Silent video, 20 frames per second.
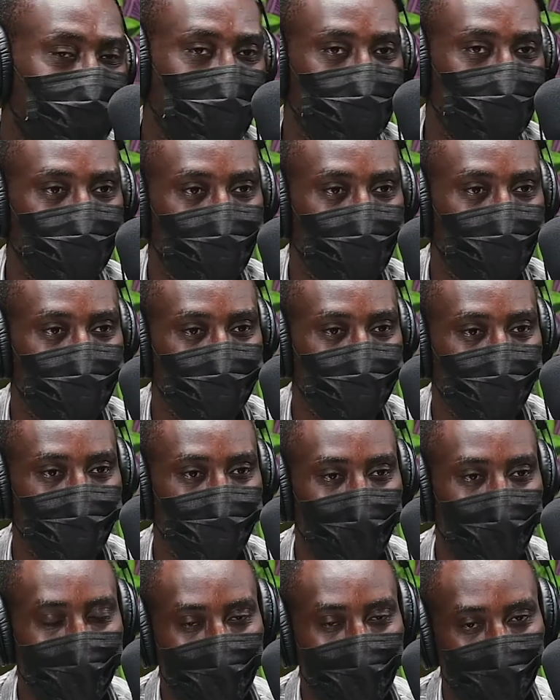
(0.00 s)
mentioned.
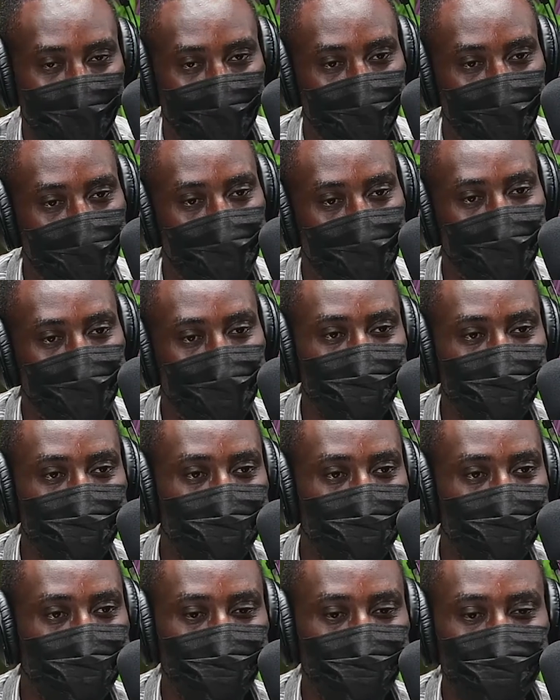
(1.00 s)
Now, I'm not
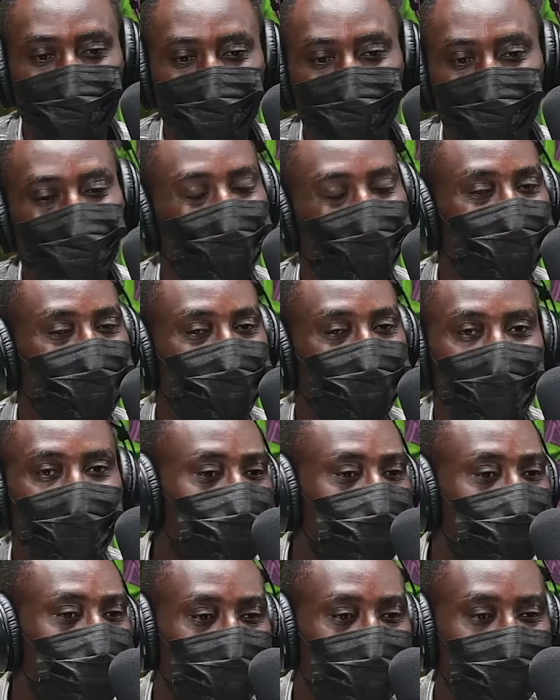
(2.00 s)
going to go into
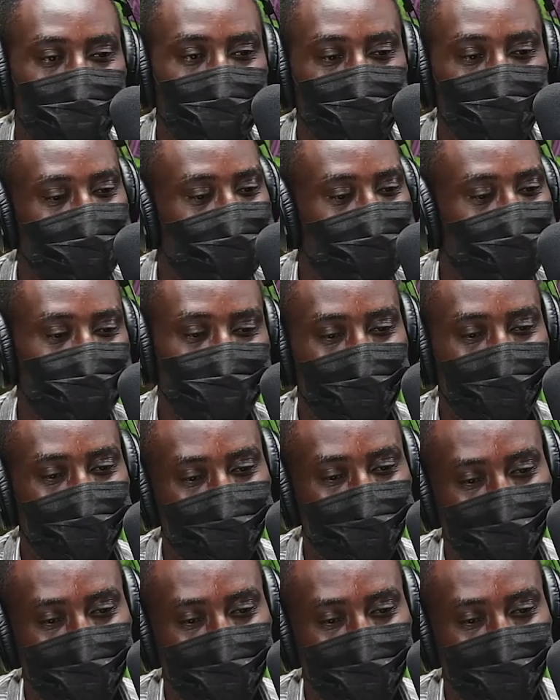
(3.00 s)
history. I mean, it's out there.